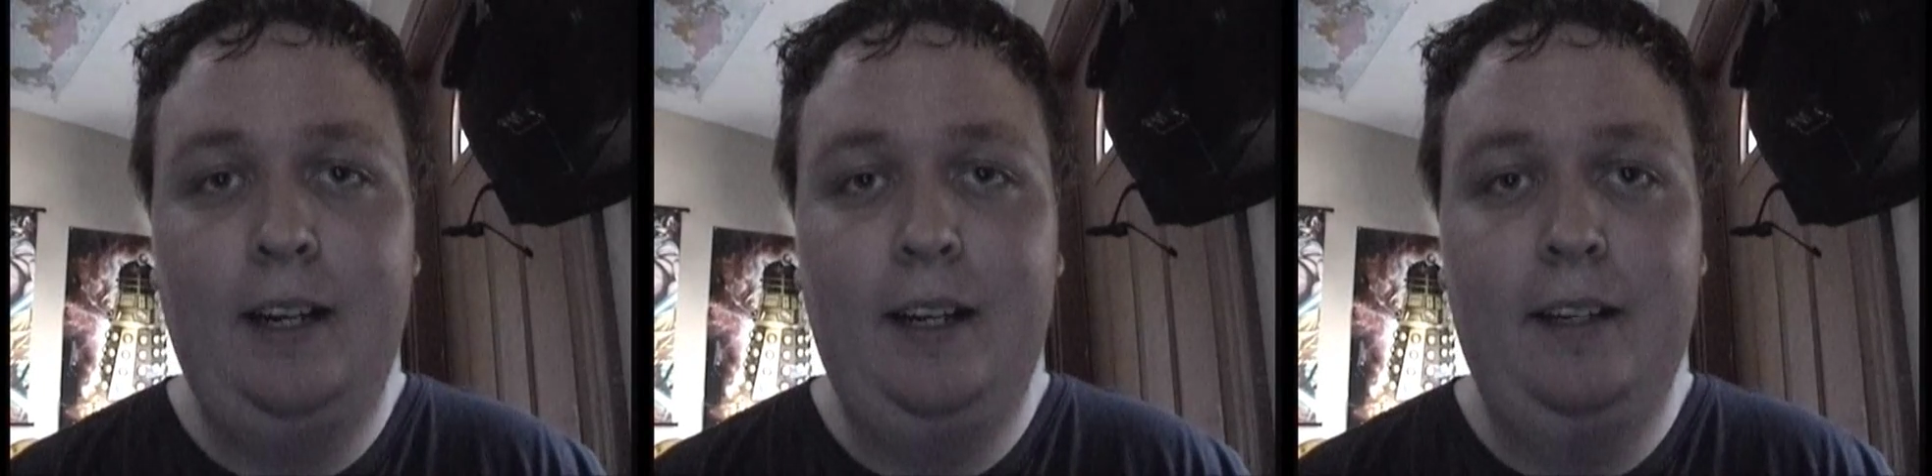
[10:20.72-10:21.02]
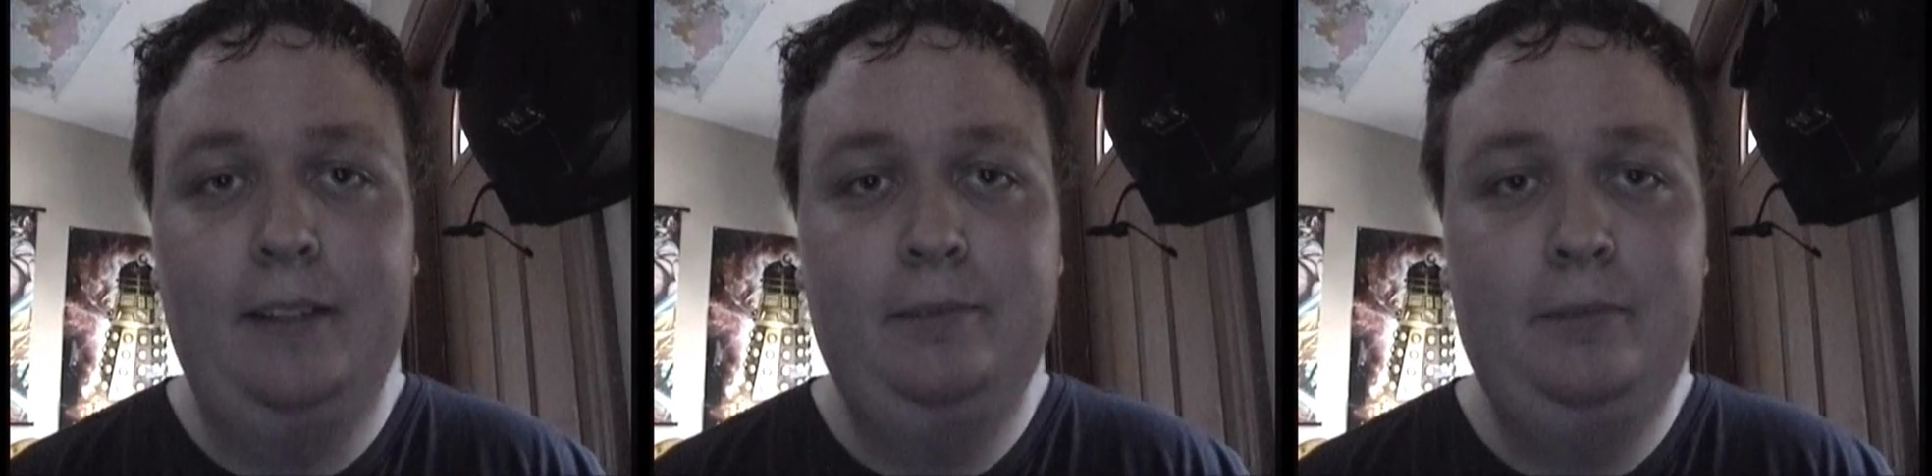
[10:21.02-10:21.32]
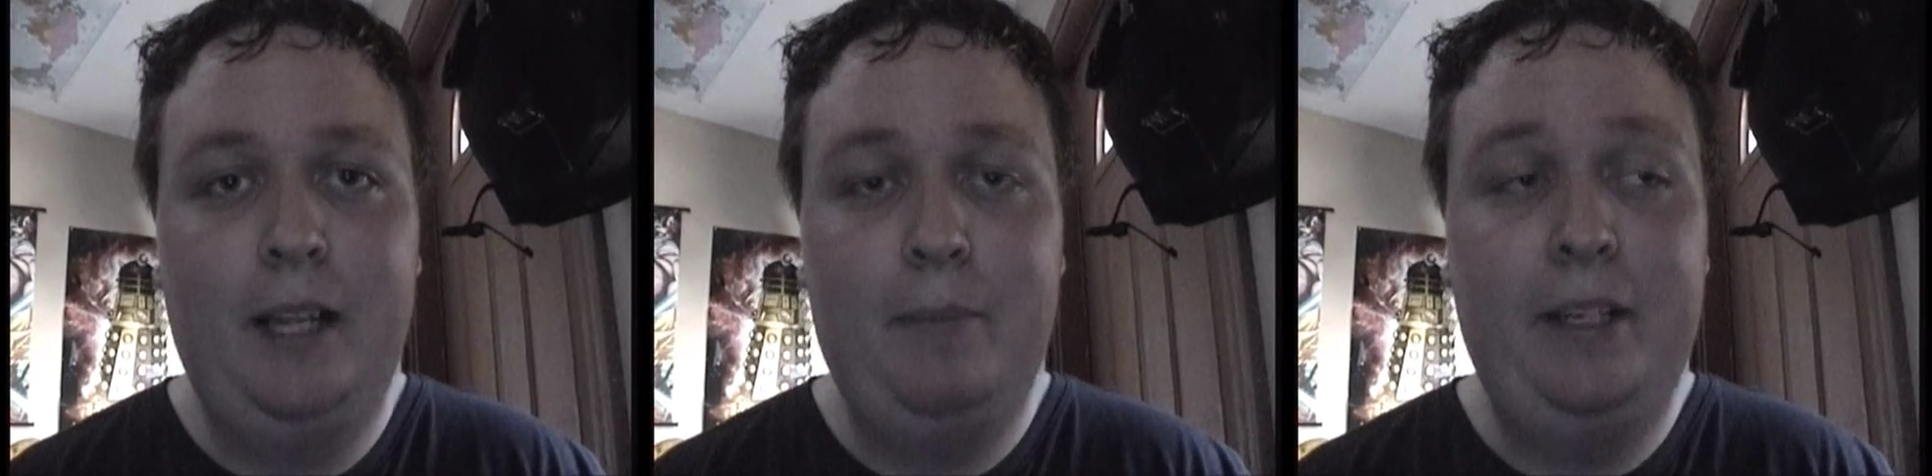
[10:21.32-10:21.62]

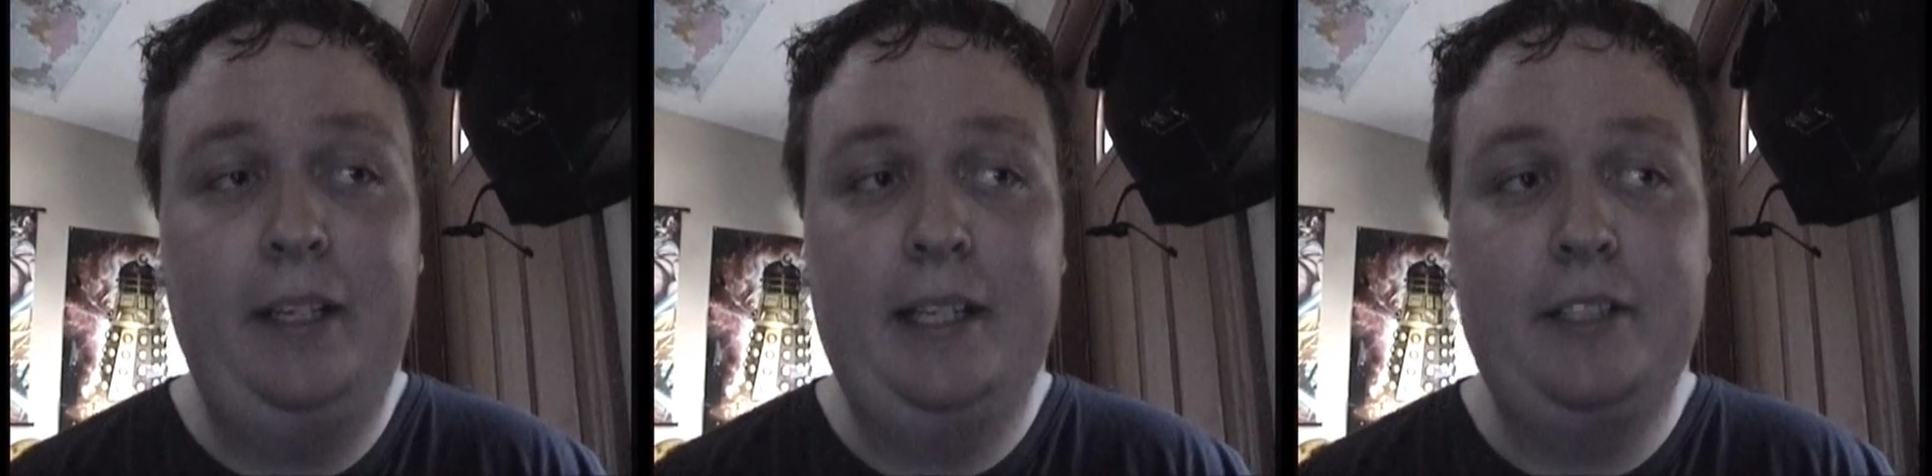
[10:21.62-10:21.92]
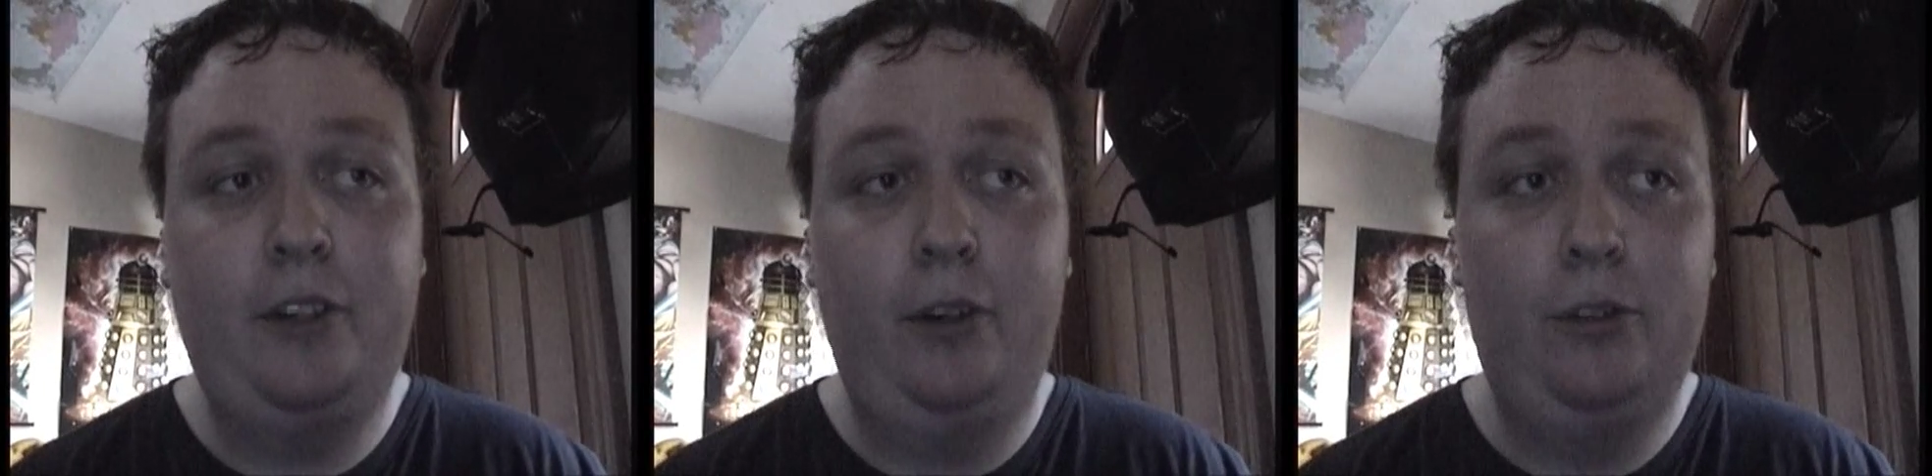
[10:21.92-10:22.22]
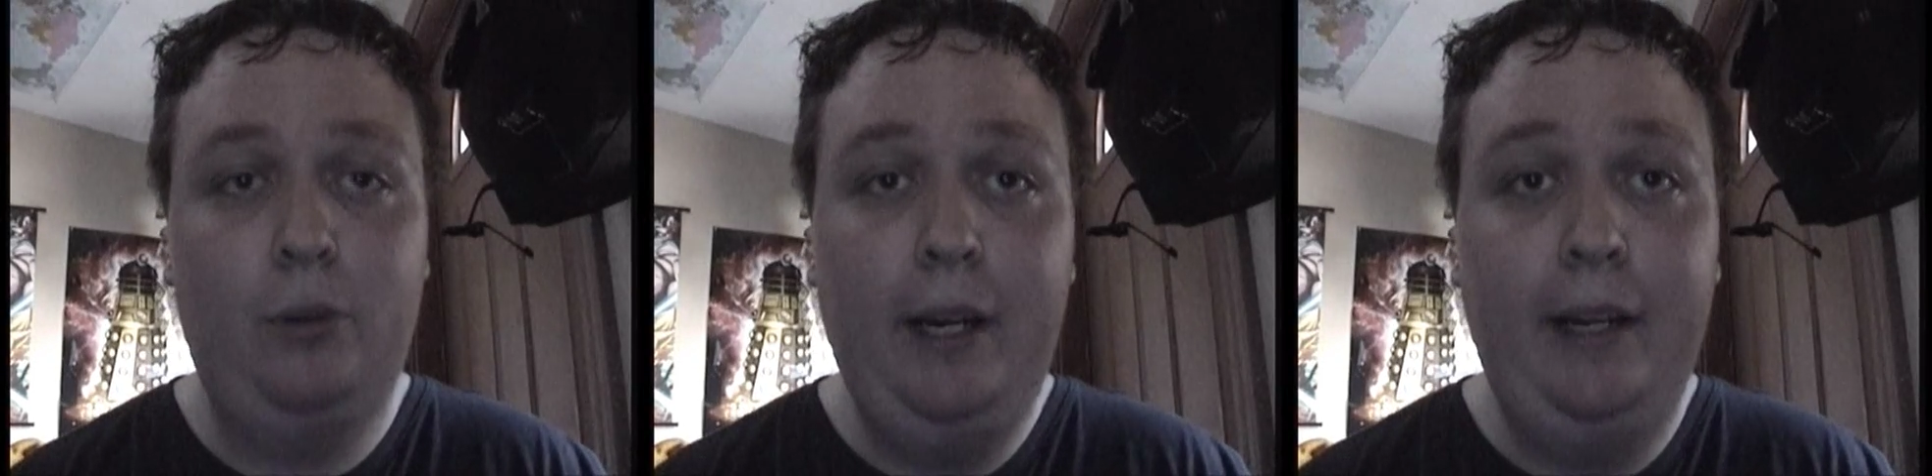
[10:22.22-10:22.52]
Admittedly, it
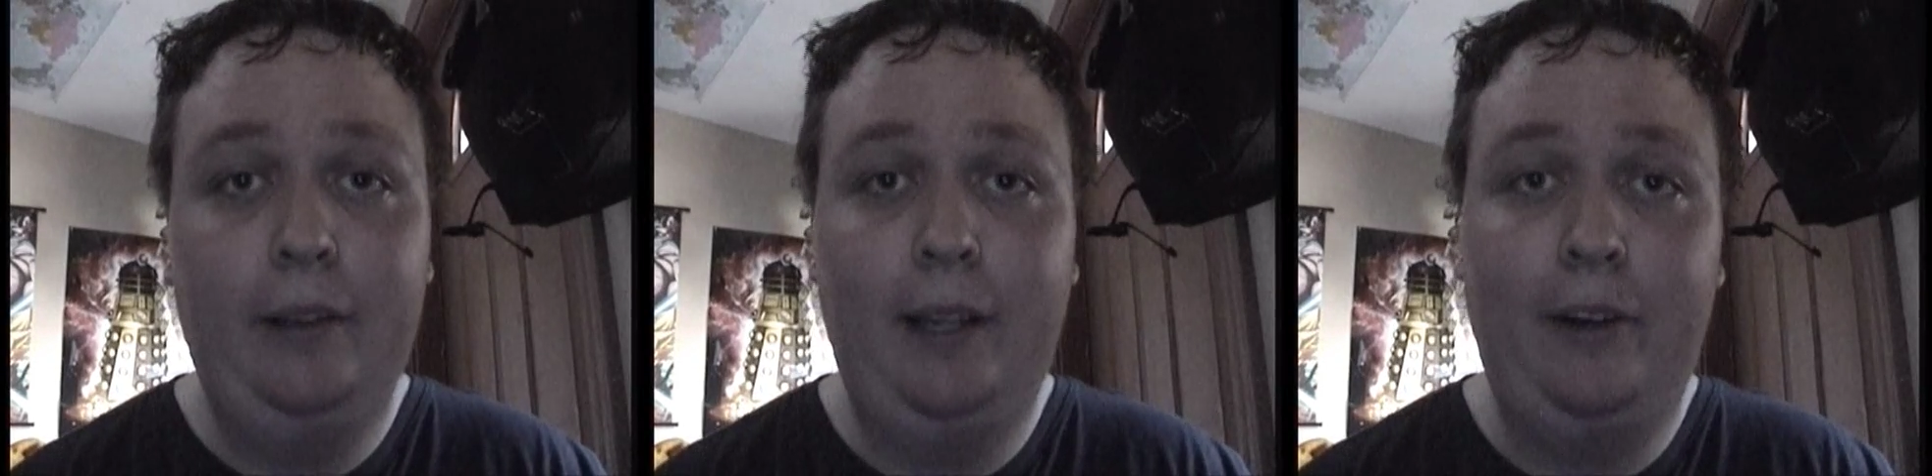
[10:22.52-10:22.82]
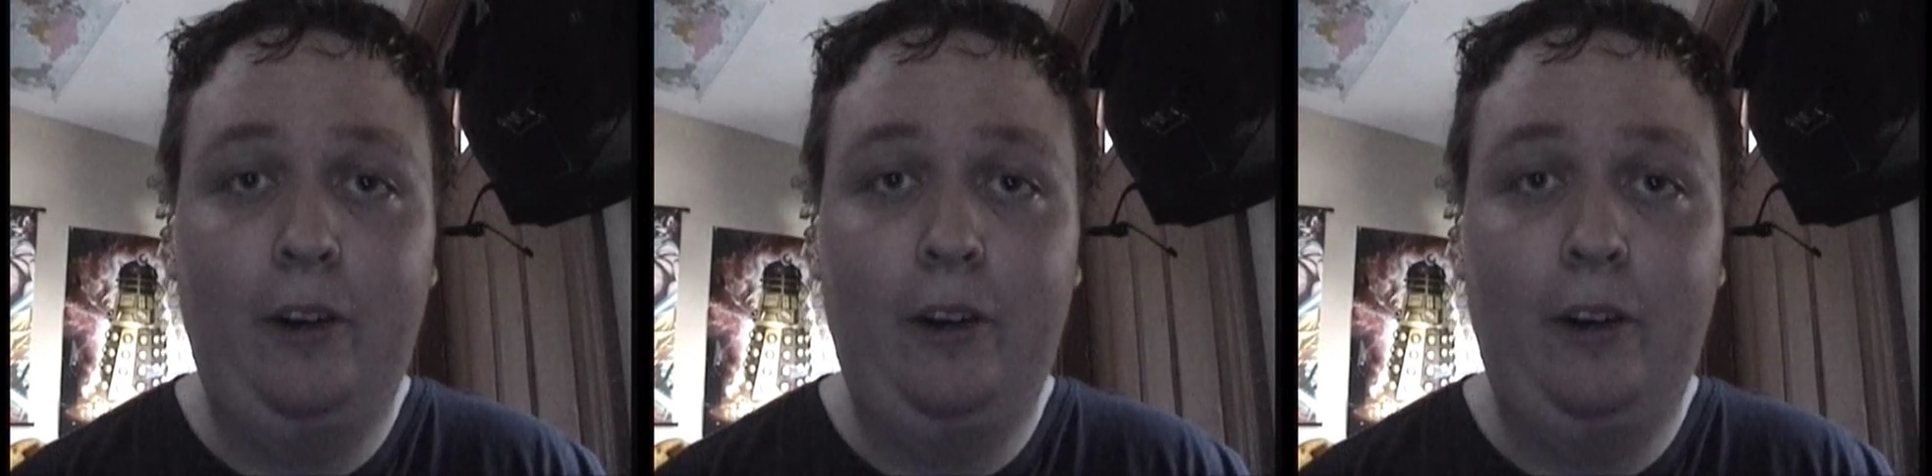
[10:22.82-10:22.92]
started trying a lot